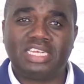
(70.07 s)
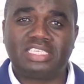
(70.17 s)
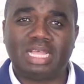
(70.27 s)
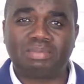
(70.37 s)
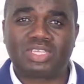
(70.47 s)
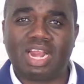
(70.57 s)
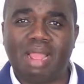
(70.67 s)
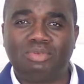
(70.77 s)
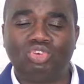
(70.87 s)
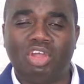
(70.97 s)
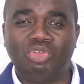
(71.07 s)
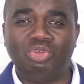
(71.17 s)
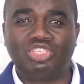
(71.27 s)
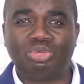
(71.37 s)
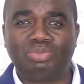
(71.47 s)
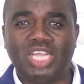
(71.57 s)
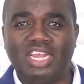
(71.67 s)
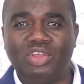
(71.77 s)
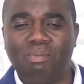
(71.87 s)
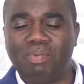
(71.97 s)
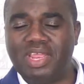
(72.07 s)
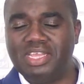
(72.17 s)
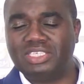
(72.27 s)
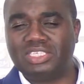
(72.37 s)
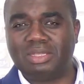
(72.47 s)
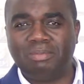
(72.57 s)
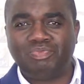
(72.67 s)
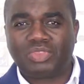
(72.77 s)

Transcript: yet subscribed to our YouTube channel, please